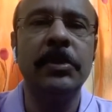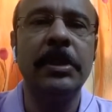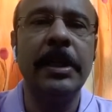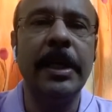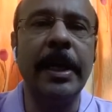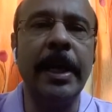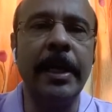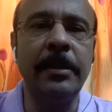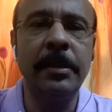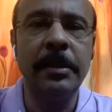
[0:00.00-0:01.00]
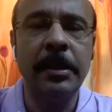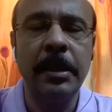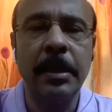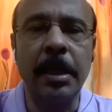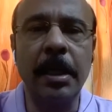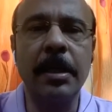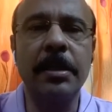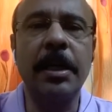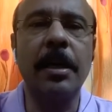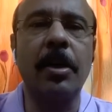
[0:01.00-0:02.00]
and
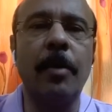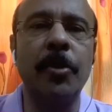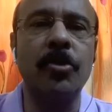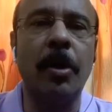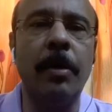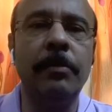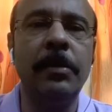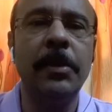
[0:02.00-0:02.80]
Calcutta chromosome